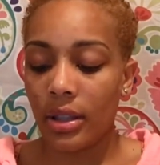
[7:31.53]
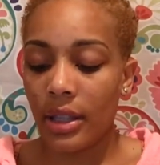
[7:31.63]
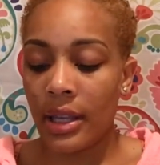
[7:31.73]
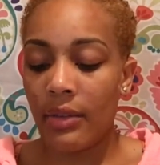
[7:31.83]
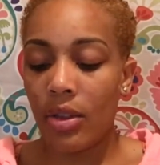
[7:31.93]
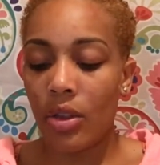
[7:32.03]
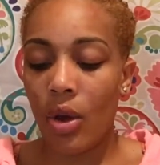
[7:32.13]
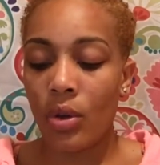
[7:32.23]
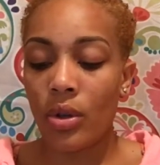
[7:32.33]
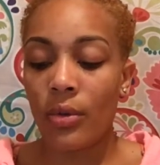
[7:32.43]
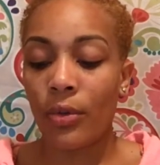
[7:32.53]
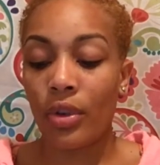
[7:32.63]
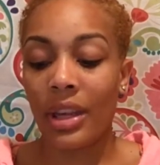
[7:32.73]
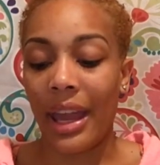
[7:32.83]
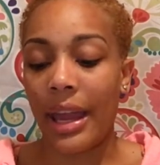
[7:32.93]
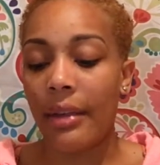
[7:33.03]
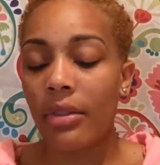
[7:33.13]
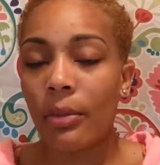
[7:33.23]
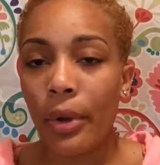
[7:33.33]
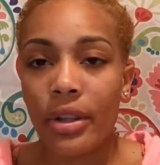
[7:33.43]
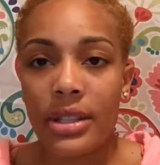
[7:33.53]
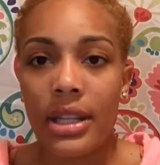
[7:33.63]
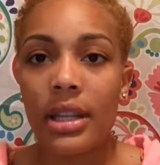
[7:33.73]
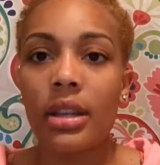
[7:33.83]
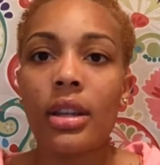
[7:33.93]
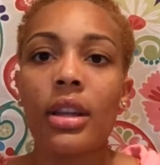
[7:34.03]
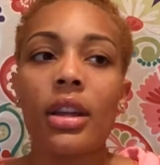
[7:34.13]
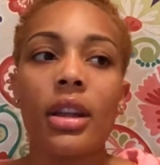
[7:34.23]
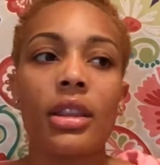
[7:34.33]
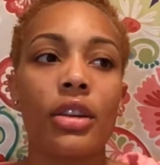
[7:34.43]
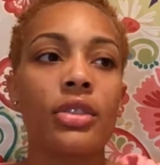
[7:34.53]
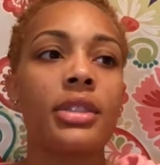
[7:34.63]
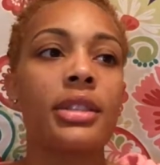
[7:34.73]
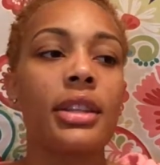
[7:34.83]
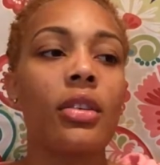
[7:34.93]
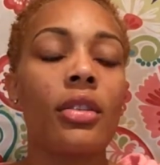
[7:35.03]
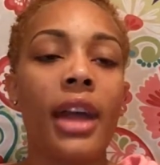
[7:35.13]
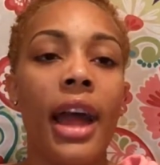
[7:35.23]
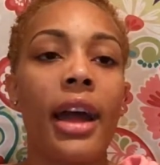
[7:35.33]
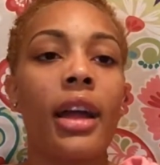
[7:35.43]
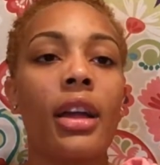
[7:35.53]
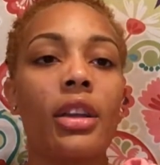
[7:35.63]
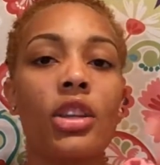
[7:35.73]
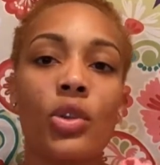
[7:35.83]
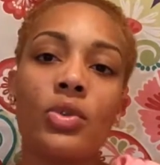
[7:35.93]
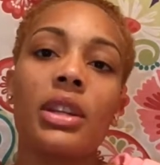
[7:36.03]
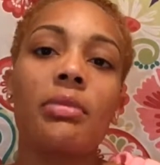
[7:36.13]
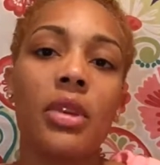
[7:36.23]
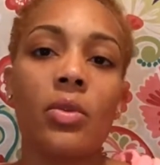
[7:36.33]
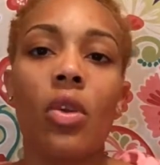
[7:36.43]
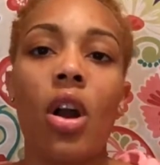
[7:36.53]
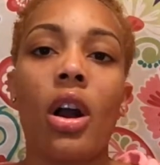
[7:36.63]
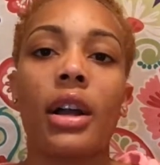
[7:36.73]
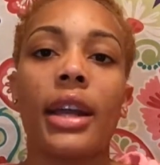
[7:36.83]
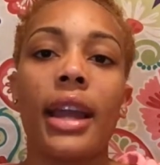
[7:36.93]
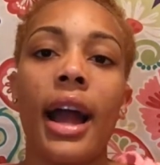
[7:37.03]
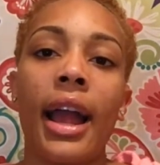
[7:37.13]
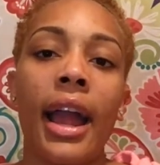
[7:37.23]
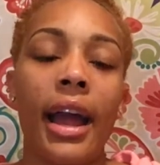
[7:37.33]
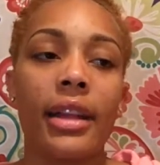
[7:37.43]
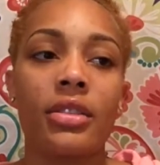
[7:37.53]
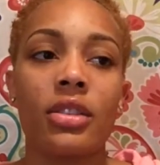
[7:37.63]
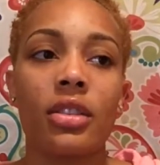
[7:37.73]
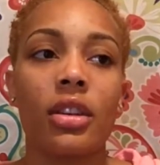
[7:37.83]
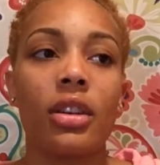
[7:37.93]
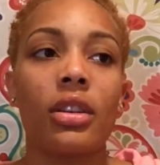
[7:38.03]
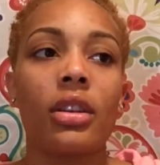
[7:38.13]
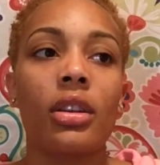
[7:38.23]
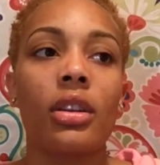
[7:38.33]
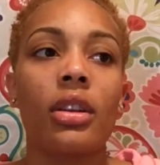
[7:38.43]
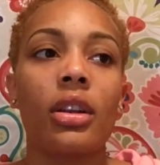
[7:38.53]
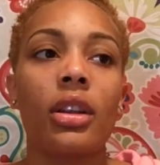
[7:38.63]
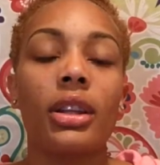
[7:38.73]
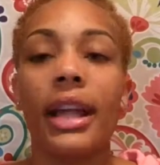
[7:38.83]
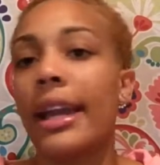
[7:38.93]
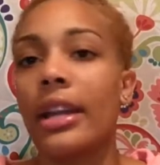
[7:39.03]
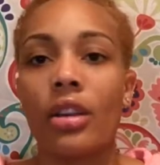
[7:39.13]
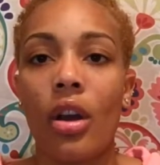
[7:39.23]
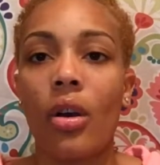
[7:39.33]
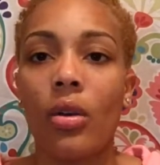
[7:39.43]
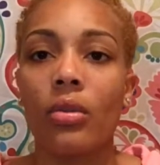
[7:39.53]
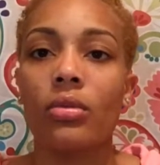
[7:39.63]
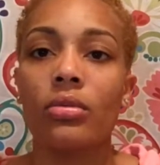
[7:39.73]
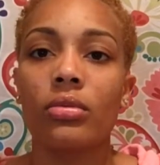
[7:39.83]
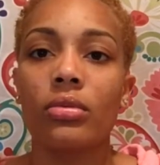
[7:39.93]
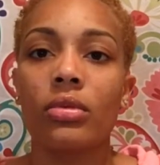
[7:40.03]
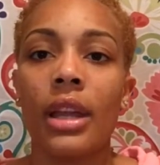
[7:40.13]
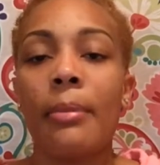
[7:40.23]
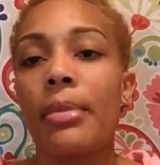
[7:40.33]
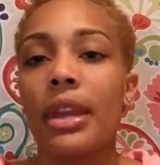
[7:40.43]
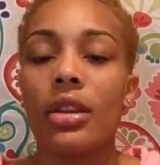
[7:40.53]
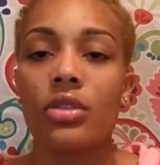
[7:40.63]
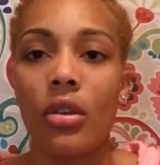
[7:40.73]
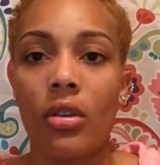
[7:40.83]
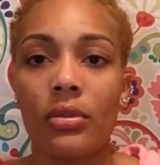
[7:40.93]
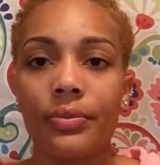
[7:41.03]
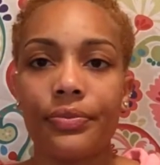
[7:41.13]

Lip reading: even though you forgave the person, there's still that you did me wrong and I had to let it go and be an adult.